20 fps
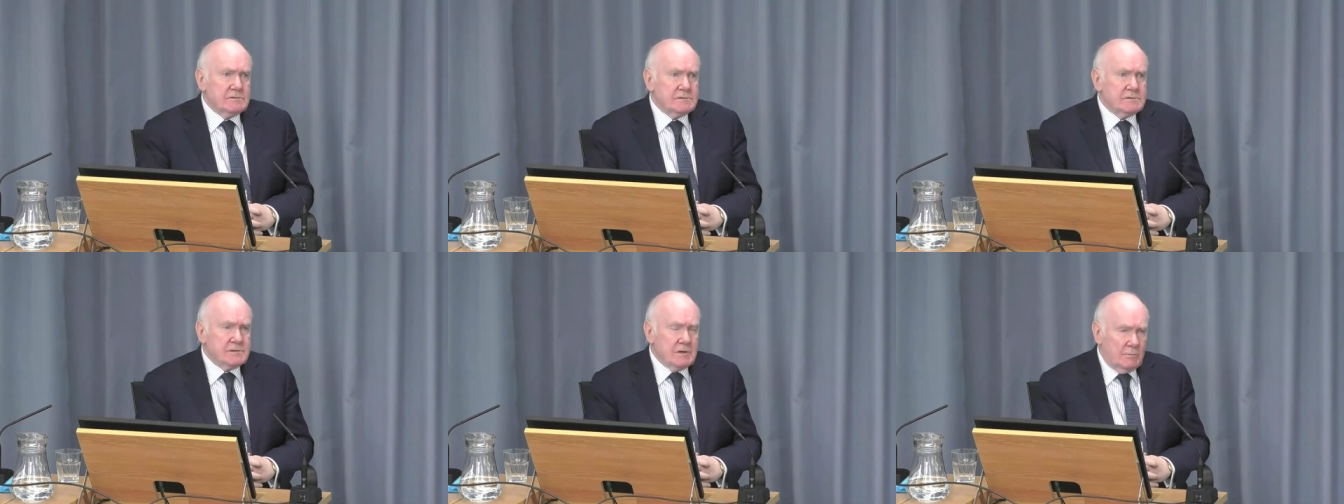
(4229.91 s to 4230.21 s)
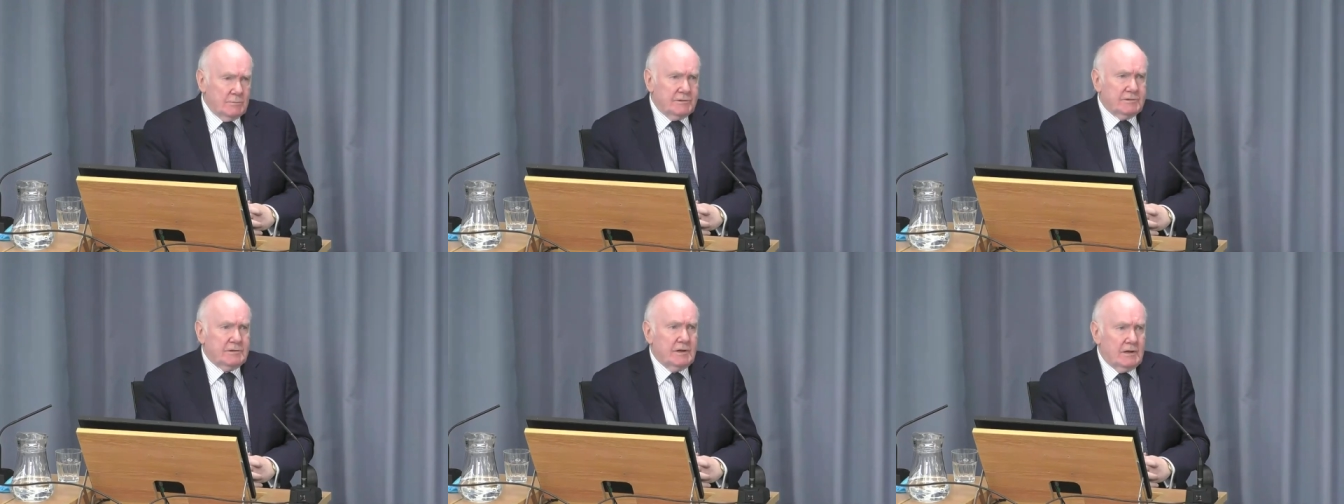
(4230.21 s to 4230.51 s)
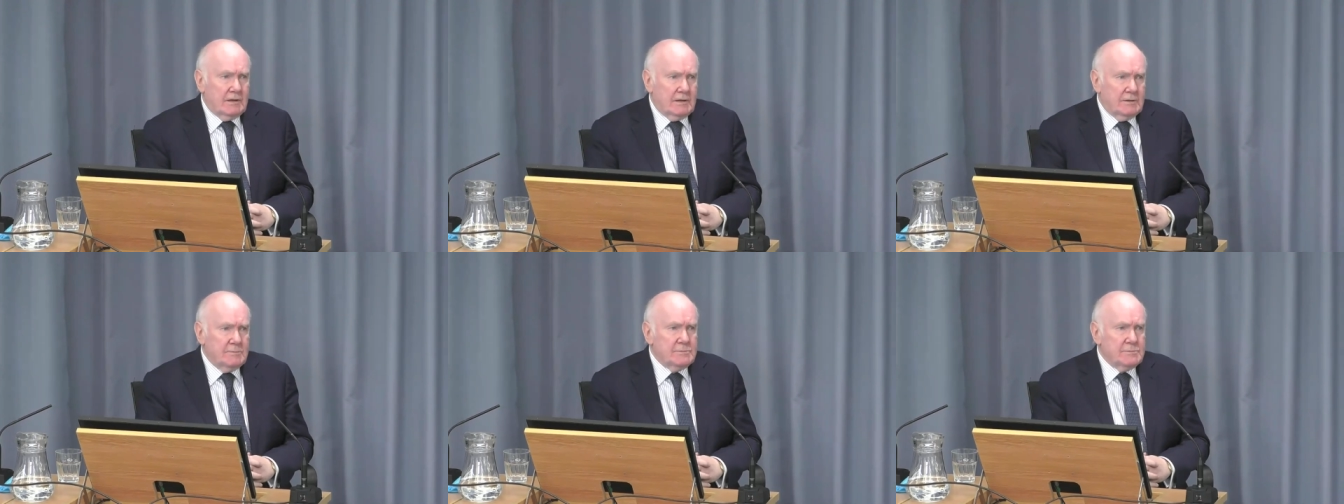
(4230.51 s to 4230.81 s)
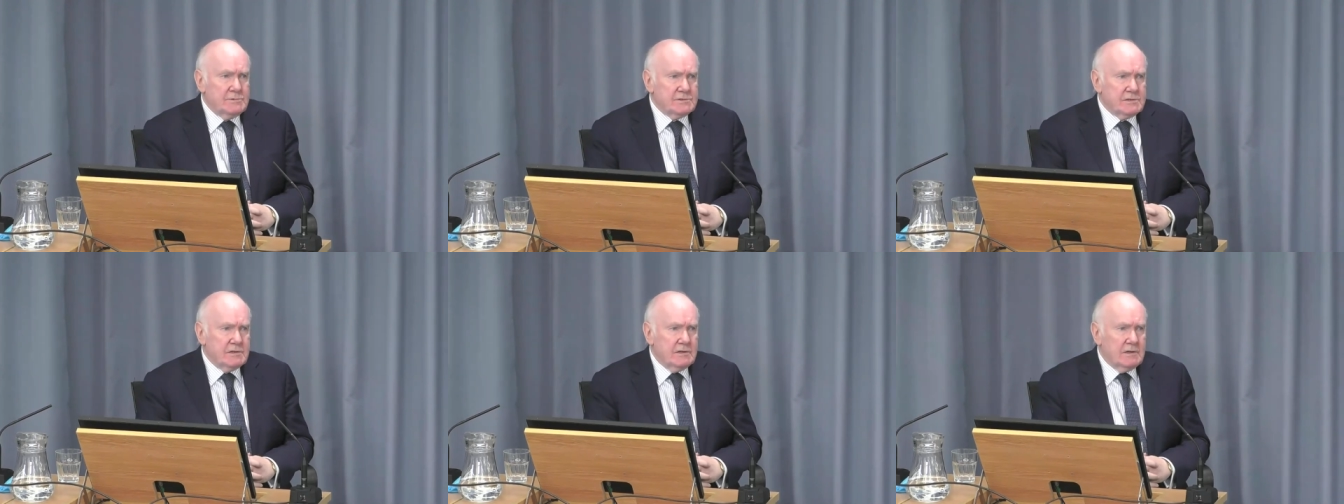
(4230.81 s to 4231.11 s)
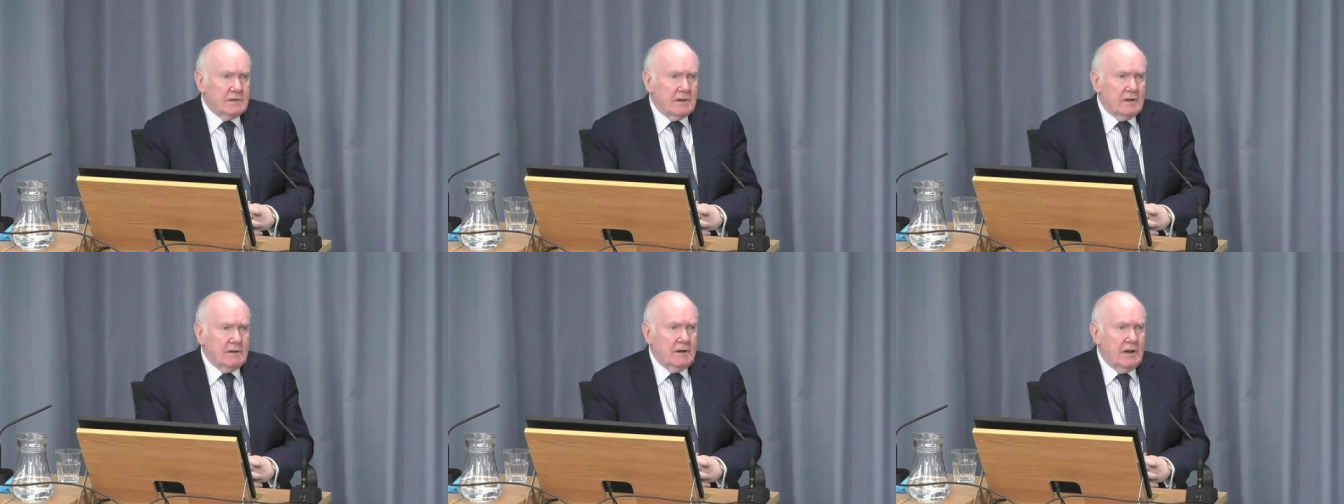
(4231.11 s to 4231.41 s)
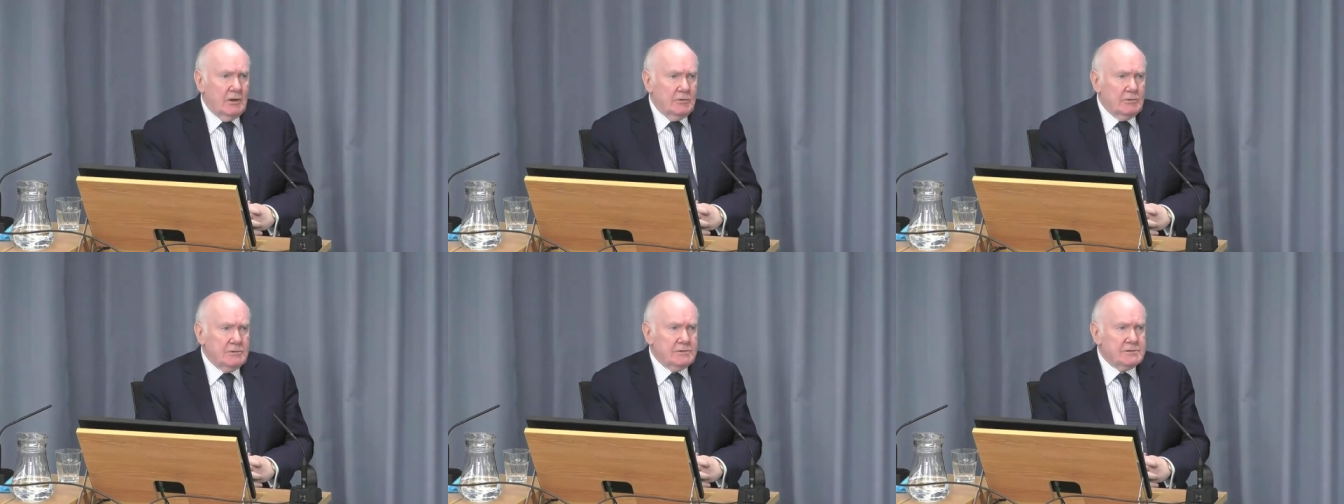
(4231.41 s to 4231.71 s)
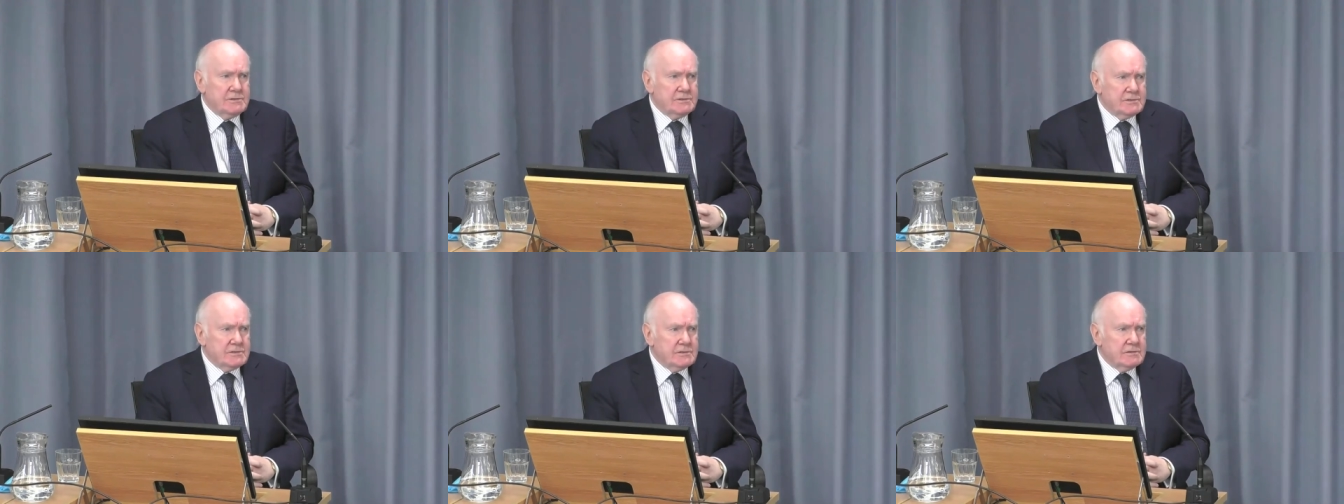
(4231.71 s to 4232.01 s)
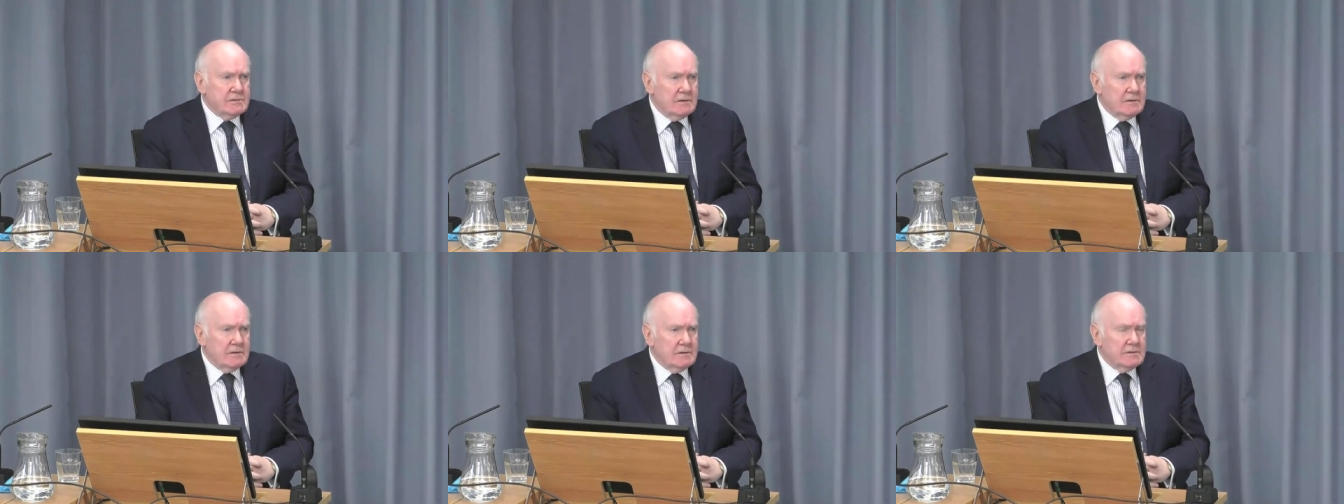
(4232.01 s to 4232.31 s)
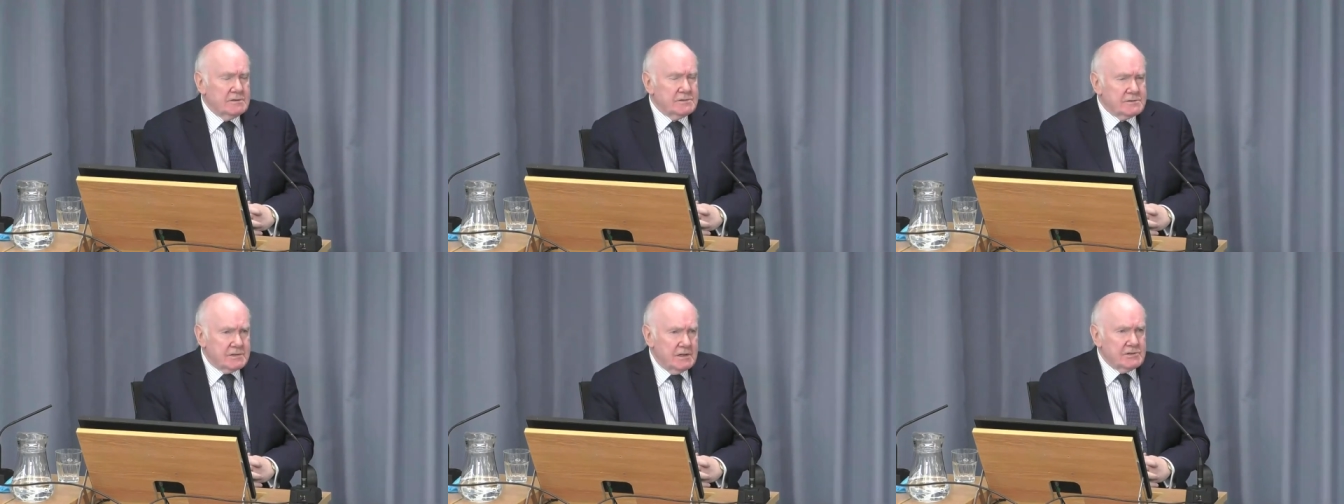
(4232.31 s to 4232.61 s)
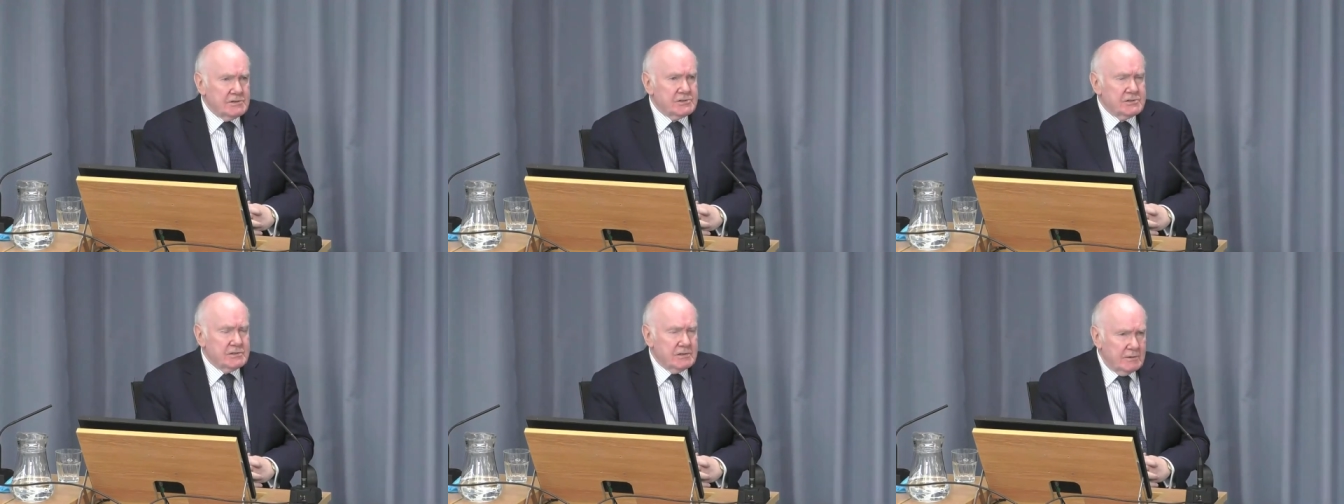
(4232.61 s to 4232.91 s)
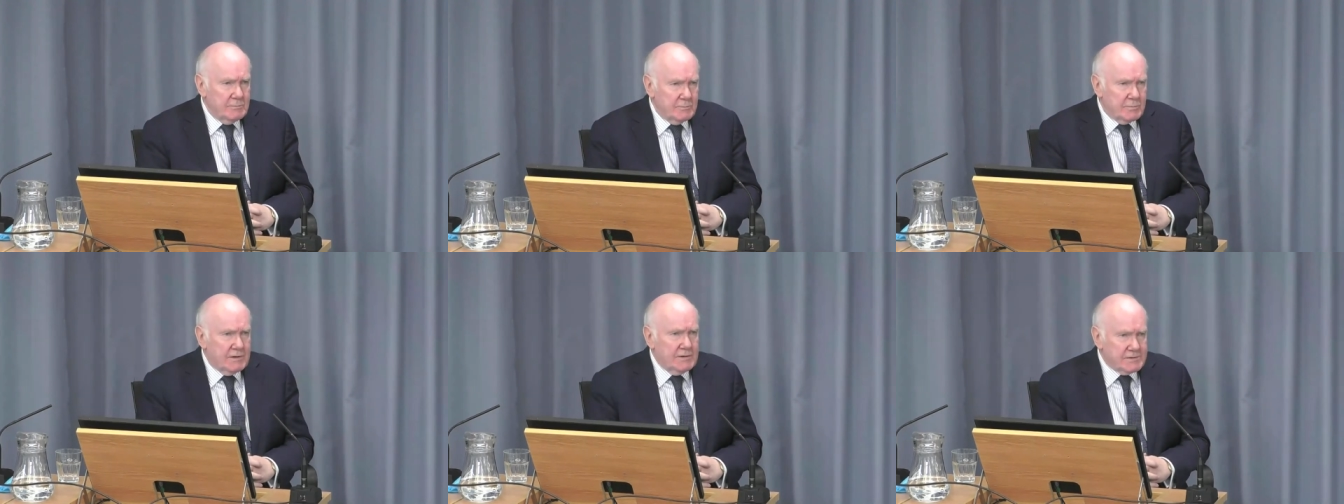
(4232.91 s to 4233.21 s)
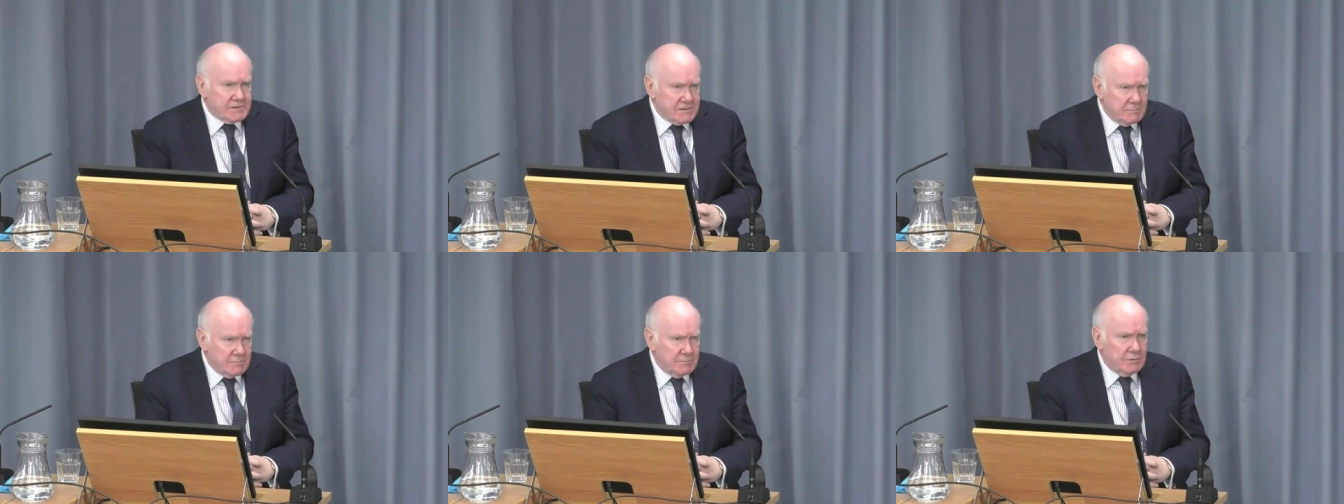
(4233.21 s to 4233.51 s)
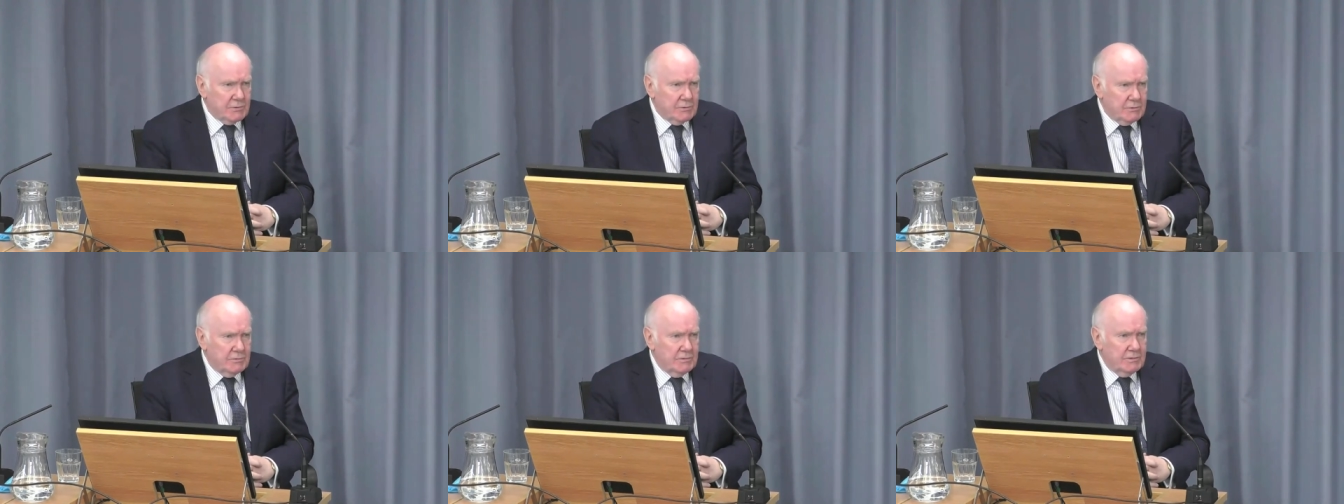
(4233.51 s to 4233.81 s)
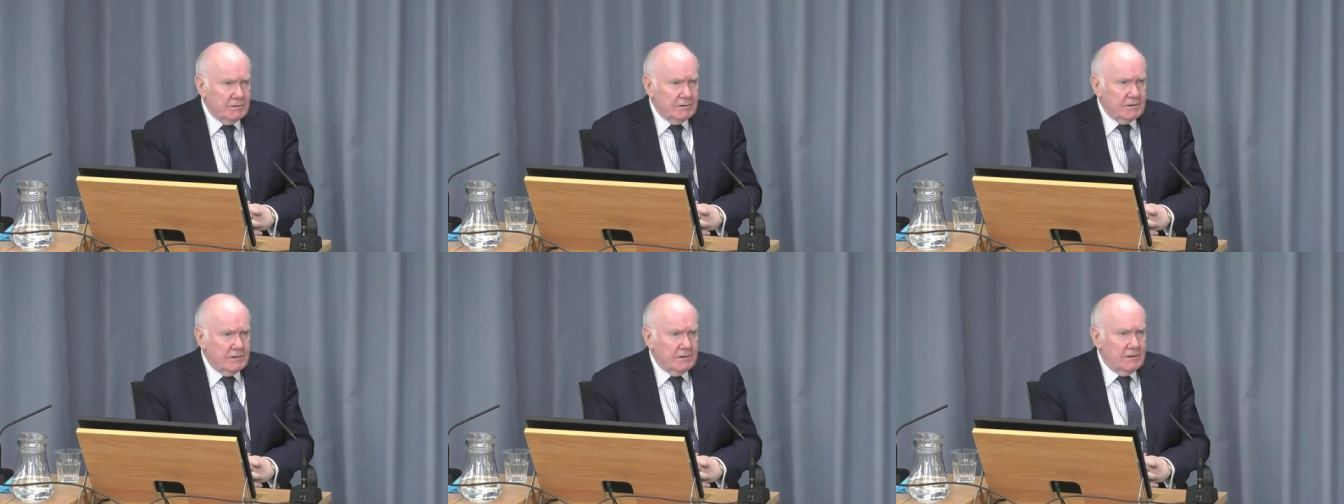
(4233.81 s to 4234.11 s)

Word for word: sometimes announce a decision in principle